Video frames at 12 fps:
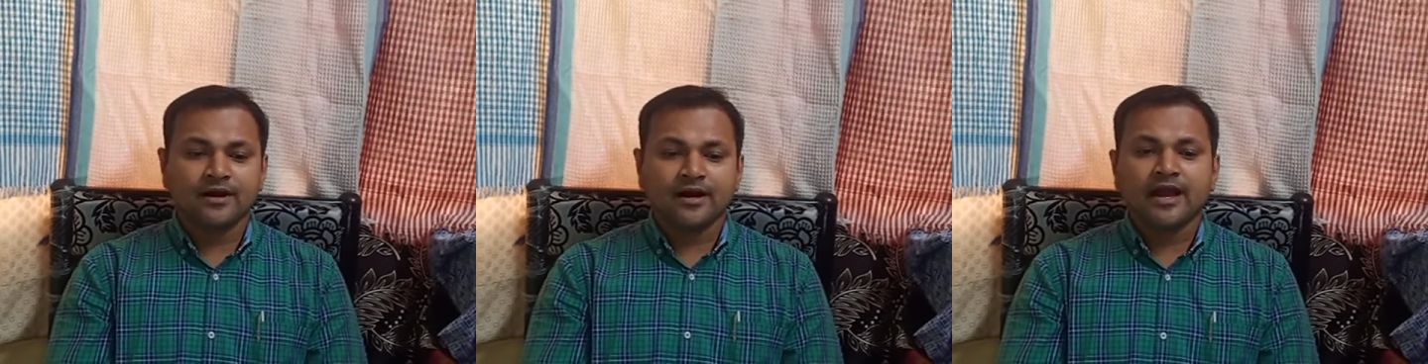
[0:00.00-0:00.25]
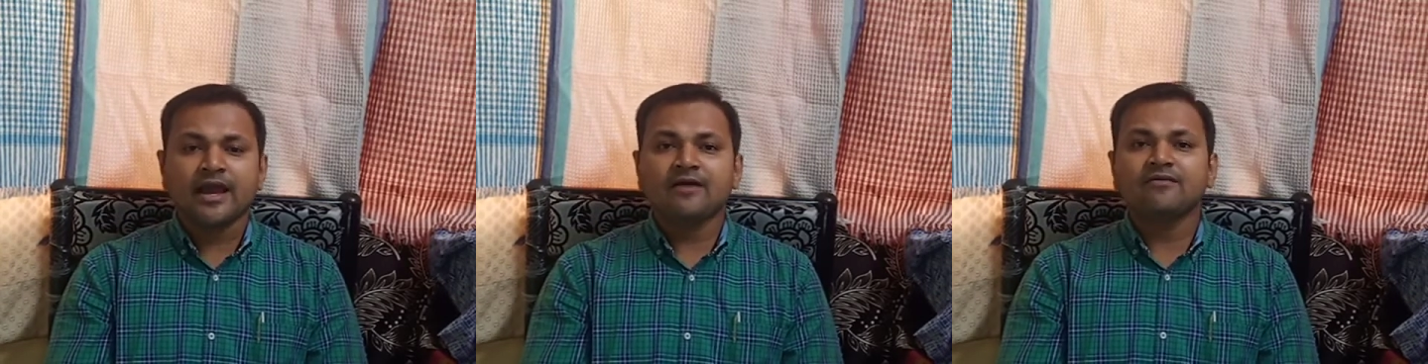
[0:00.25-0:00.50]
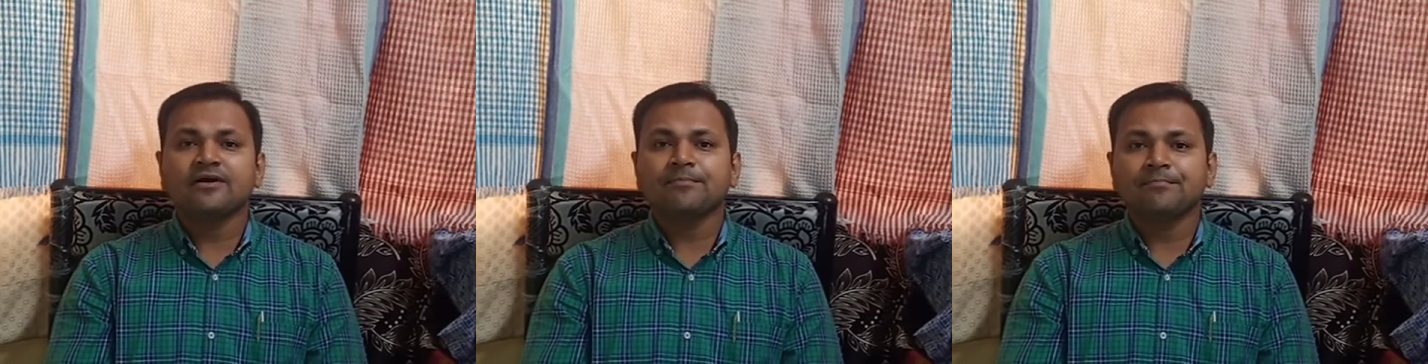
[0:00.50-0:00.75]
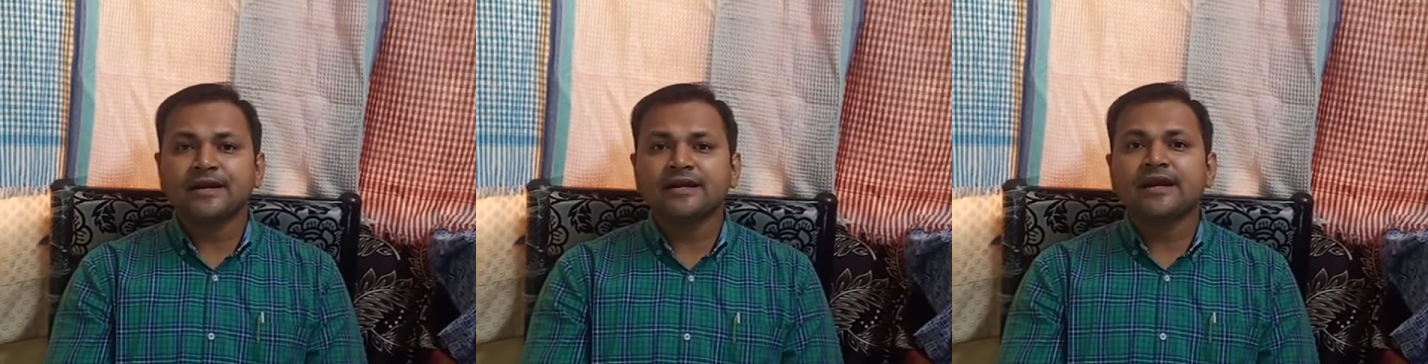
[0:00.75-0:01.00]
Have a
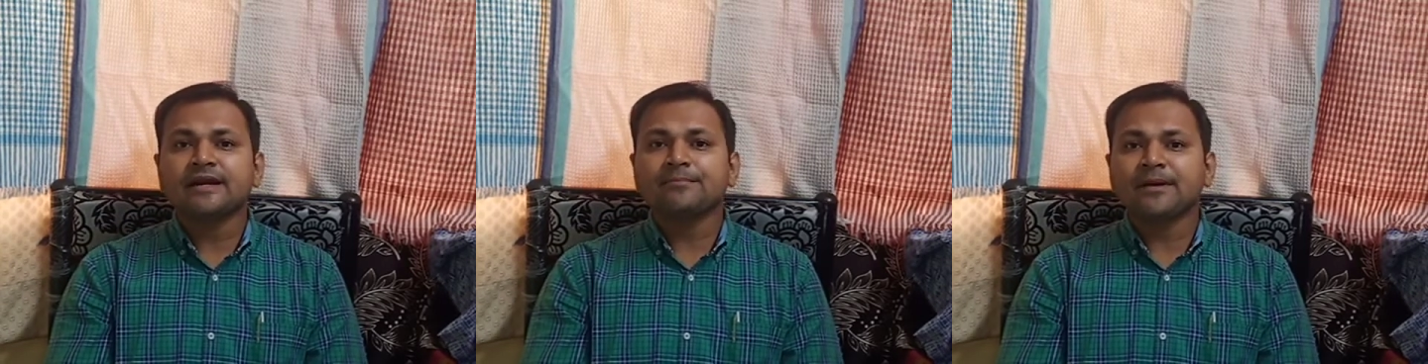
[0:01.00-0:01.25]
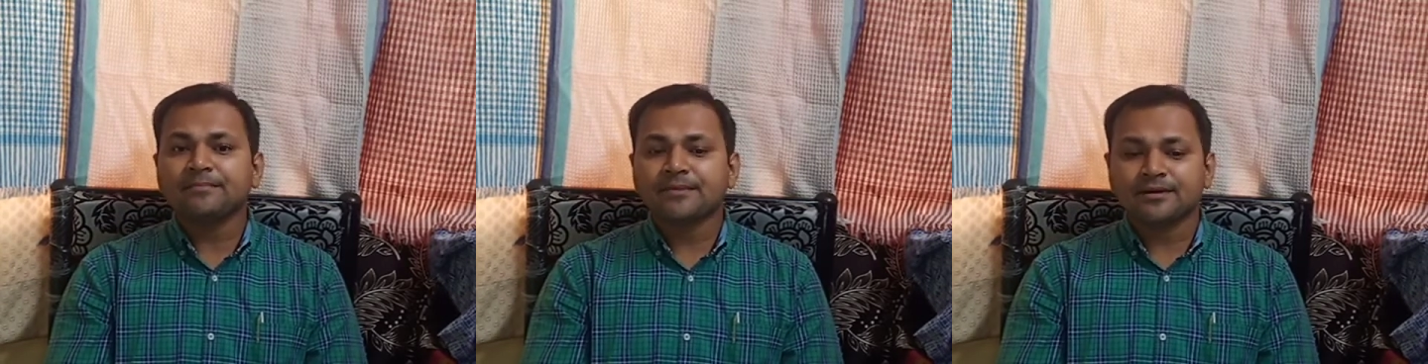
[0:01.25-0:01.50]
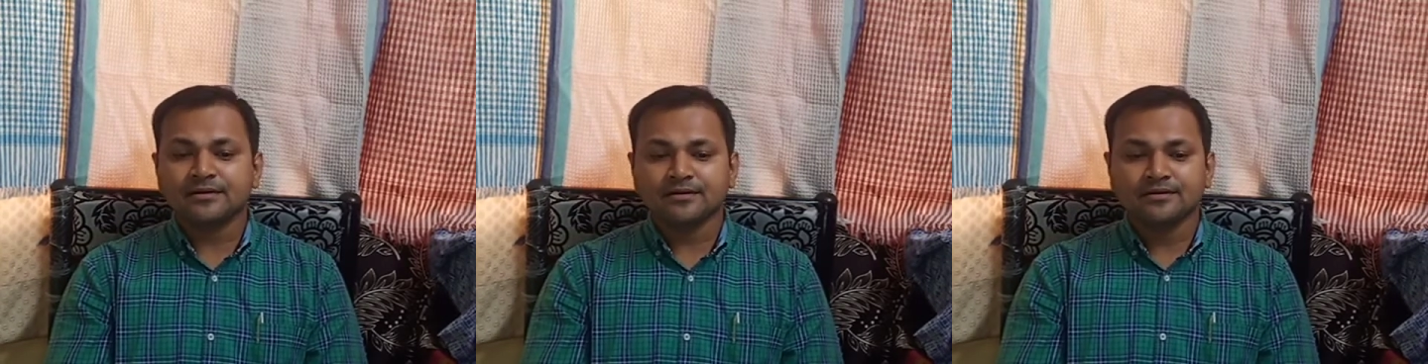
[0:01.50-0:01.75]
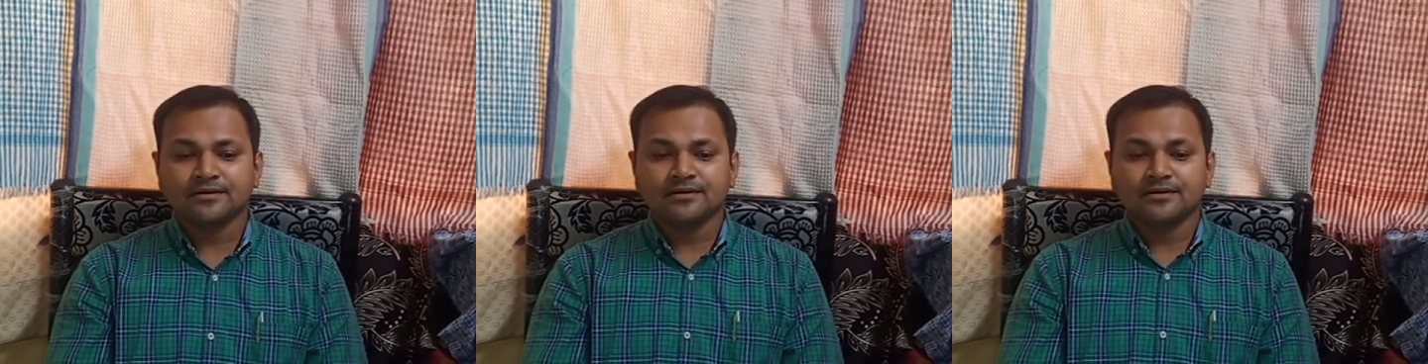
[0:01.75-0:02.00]
pen and paper
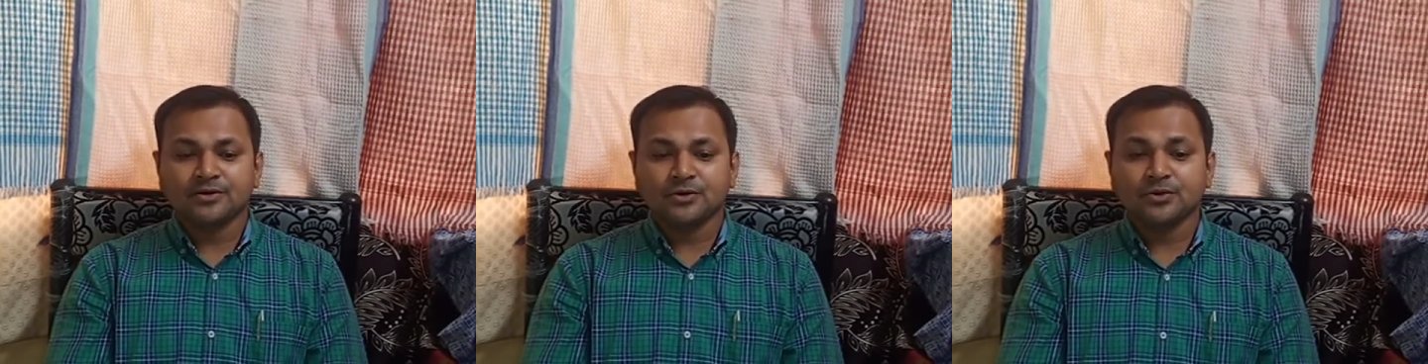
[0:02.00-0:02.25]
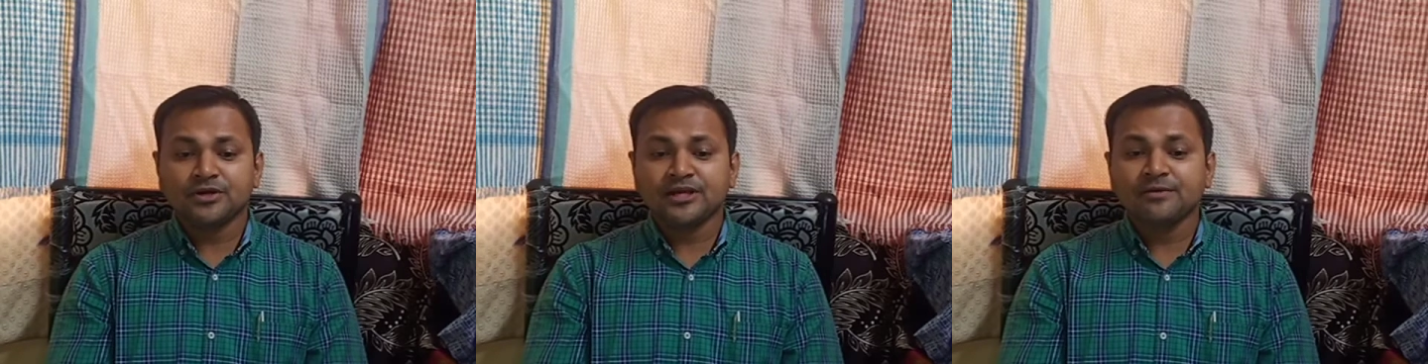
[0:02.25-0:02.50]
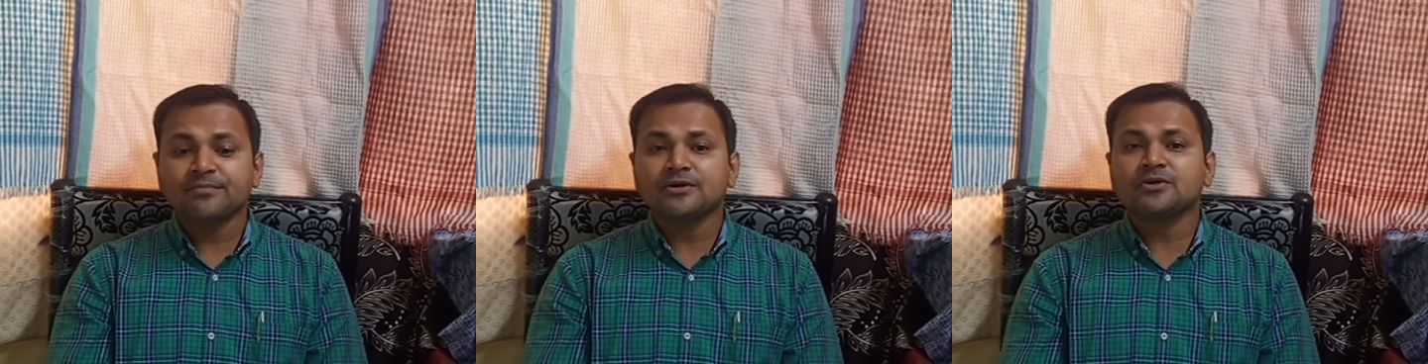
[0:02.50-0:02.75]
to keep